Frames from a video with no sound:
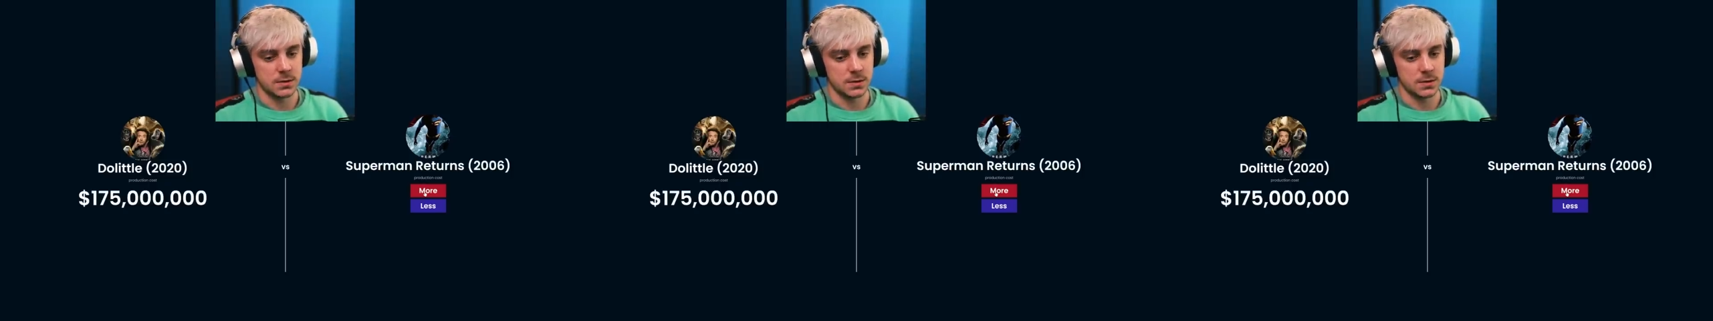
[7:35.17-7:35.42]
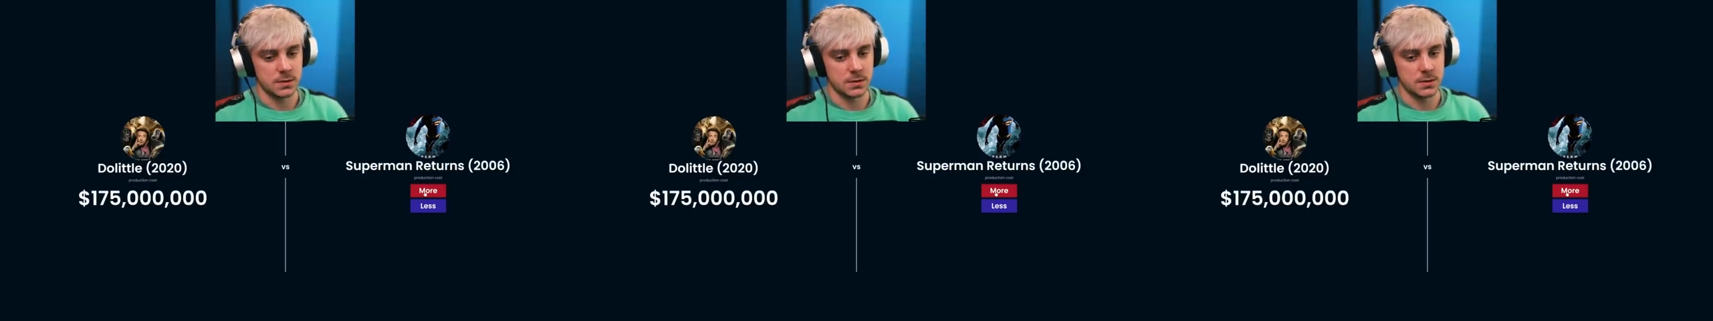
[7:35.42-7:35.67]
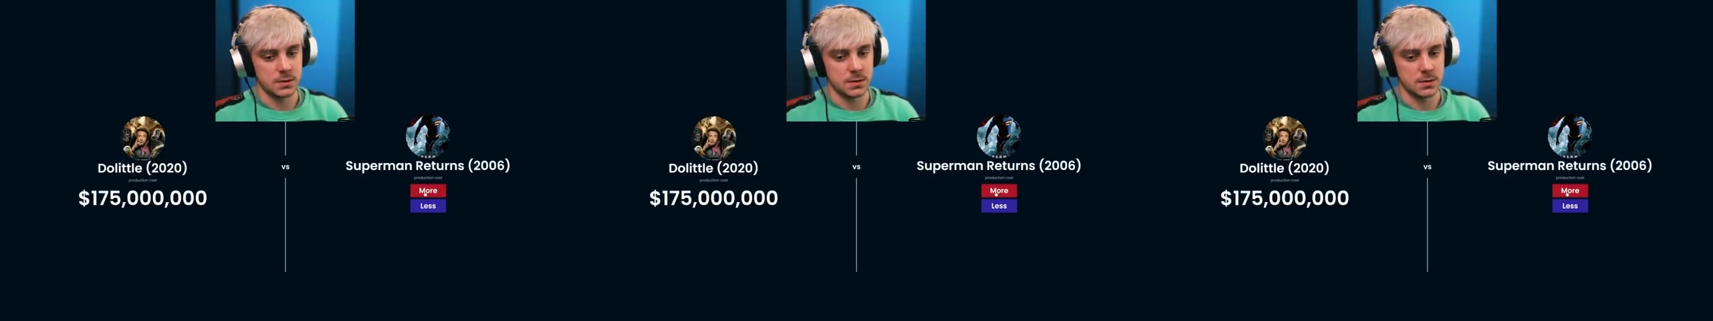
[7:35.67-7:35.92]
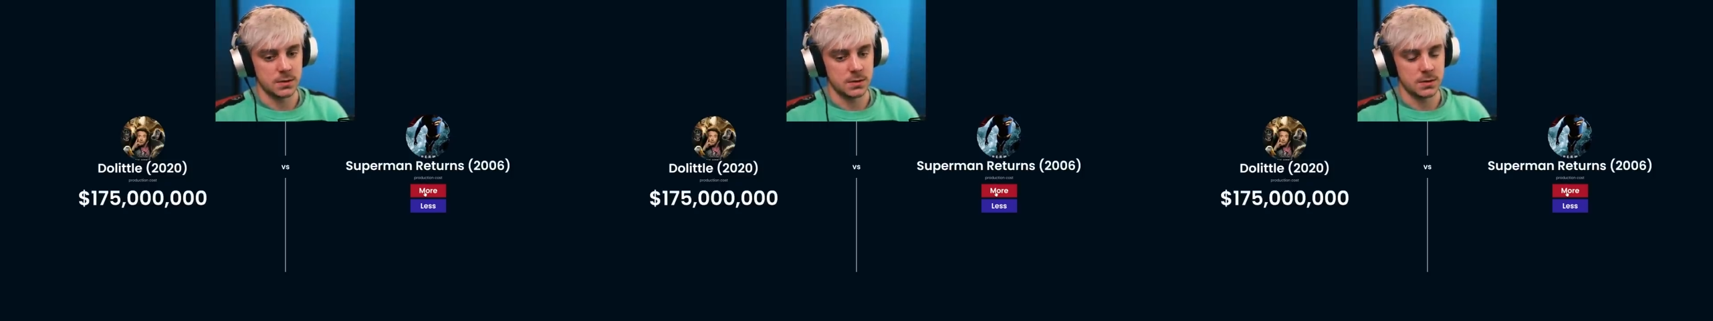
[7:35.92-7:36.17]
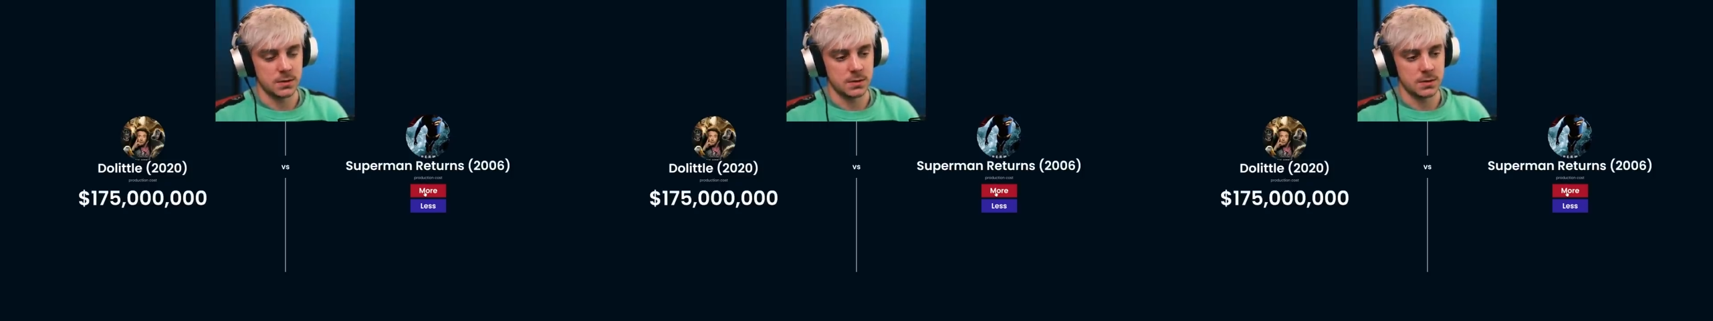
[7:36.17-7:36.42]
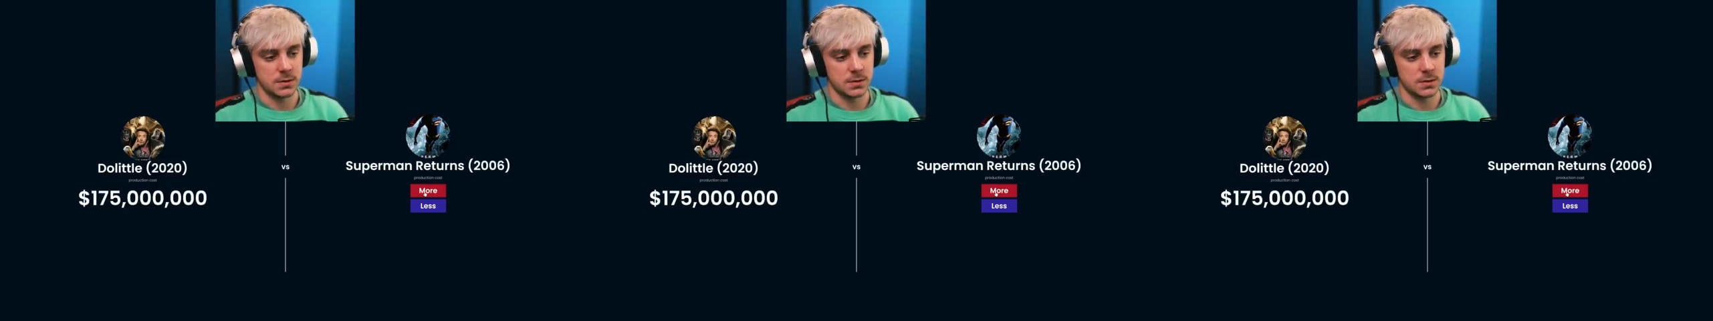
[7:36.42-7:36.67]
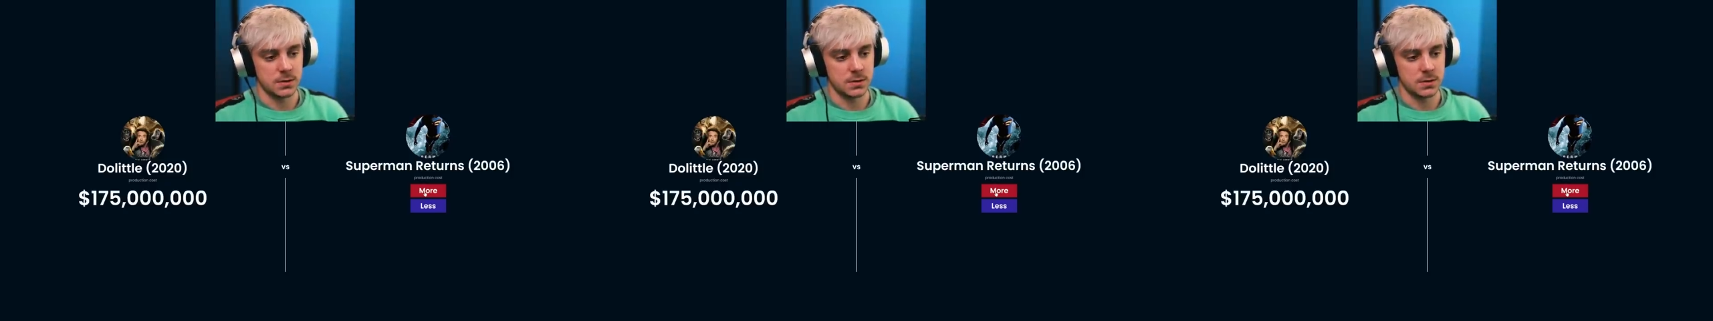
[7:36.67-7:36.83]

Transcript: (no one is talking)